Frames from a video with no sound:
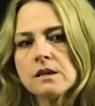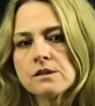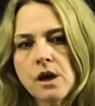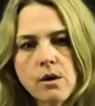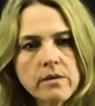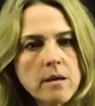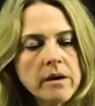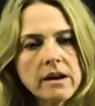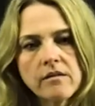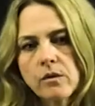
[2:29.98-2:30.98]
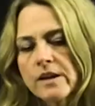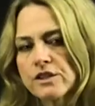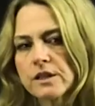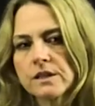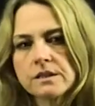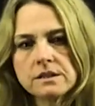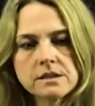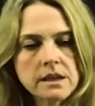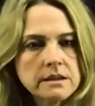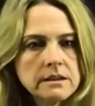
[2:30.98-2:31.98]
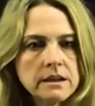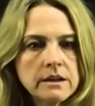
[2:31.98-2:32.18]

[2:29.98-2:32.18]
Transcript: So they might have questions, and,